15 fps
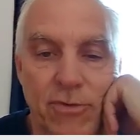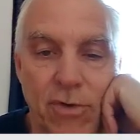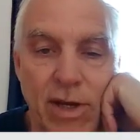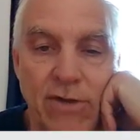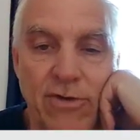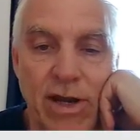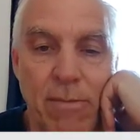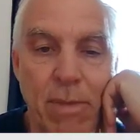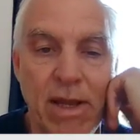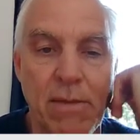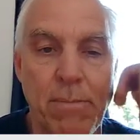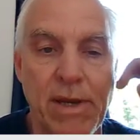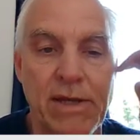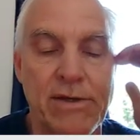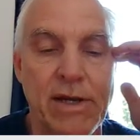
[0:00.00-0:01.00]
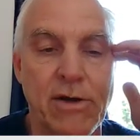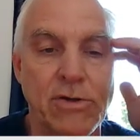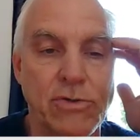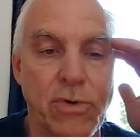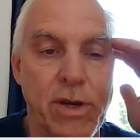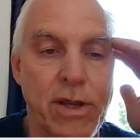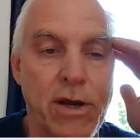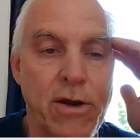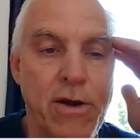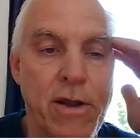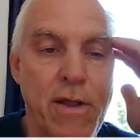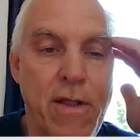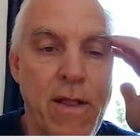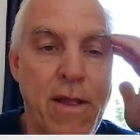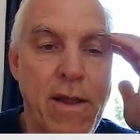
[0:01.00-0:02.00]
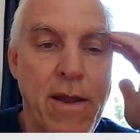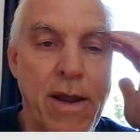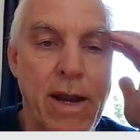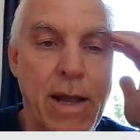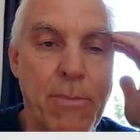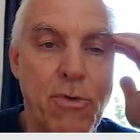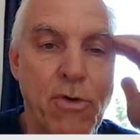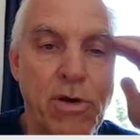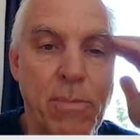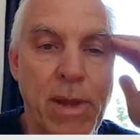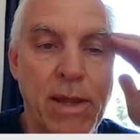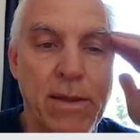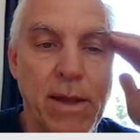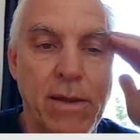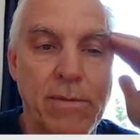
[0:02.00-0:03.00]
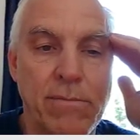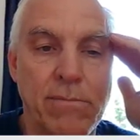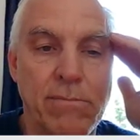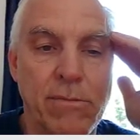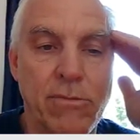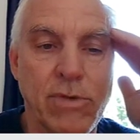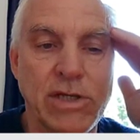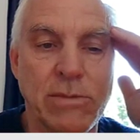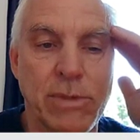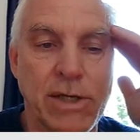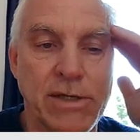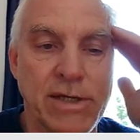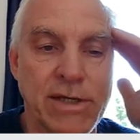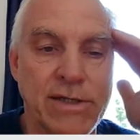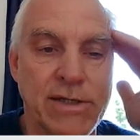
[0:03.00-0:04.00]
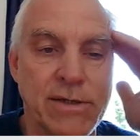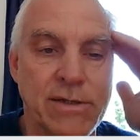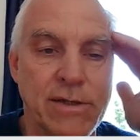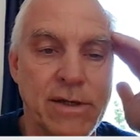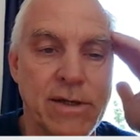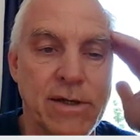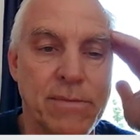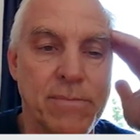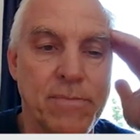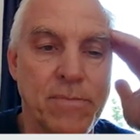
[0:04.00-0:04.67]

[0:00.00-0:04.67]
So he's going to make a big territory here, and I'm going to make a reasonably decent uh,